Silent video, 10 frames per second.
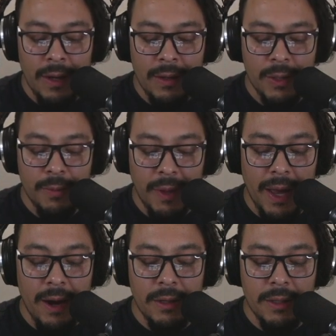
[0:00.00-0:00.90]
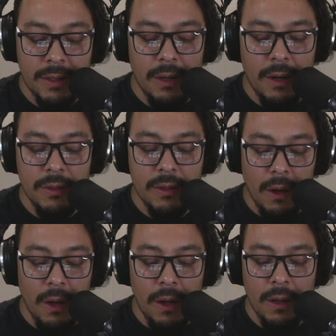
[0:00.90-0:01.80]
player discards
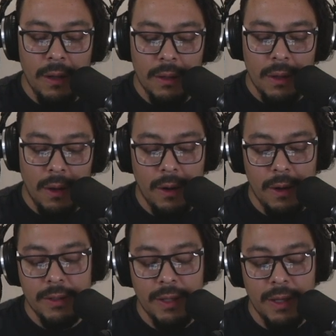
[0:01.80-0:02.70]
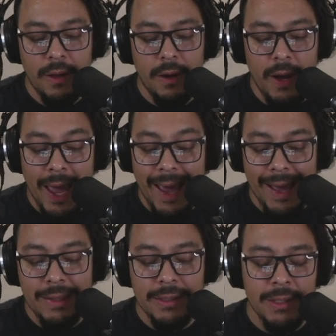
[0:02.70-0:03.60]
all cards in their
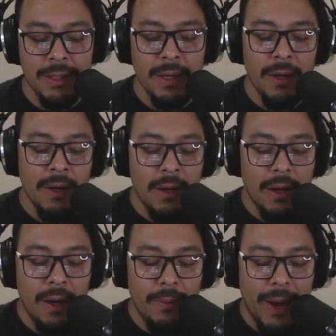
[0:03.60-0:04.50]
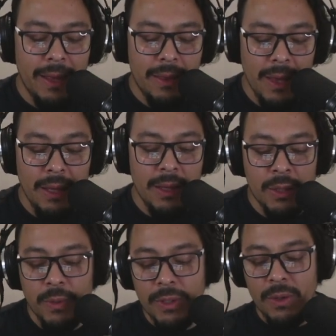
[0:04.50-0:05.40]
hand. I think this
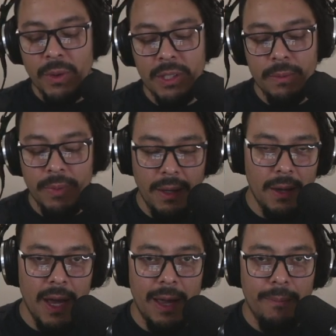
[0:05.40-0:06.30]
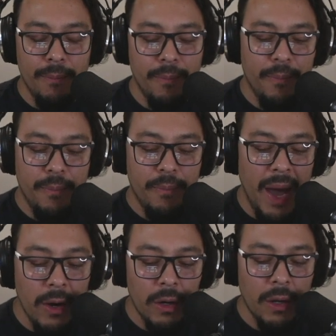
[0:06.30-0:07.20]
one's going to be a
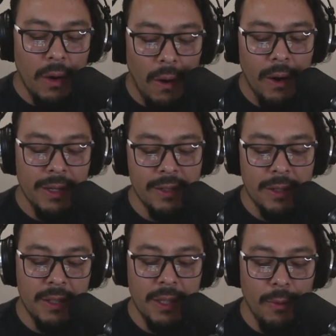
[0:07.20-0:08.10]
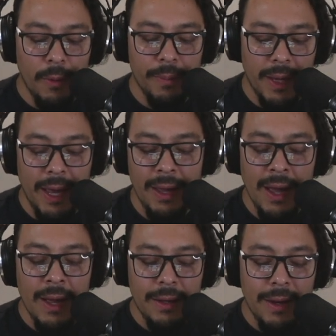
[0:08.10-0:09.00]
better card, and it's going to see more play,
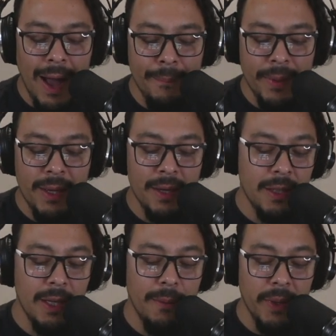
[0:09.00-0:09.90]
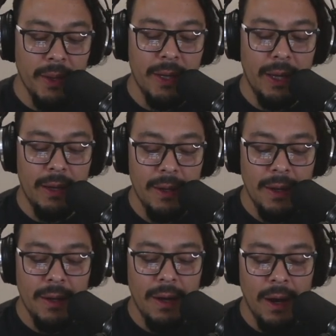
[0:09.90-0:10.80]
not because of the ability
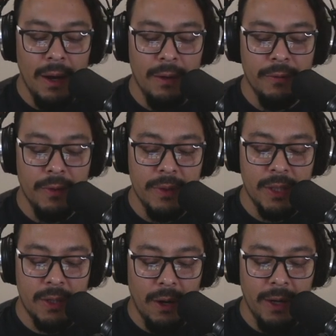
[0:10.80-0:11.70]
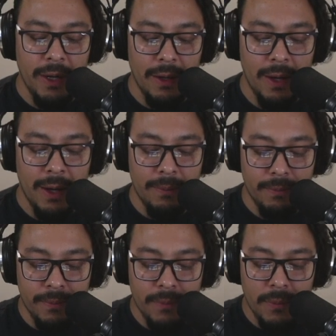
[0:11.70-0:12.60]
of discarding
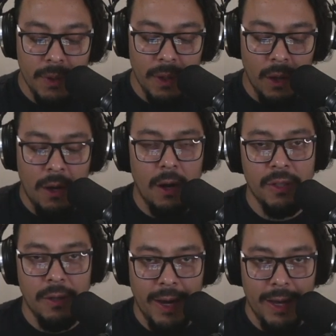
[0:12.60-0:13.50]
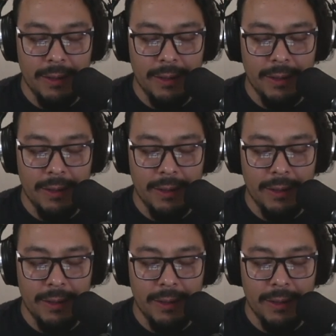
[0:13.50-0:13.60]
all cards in their hand.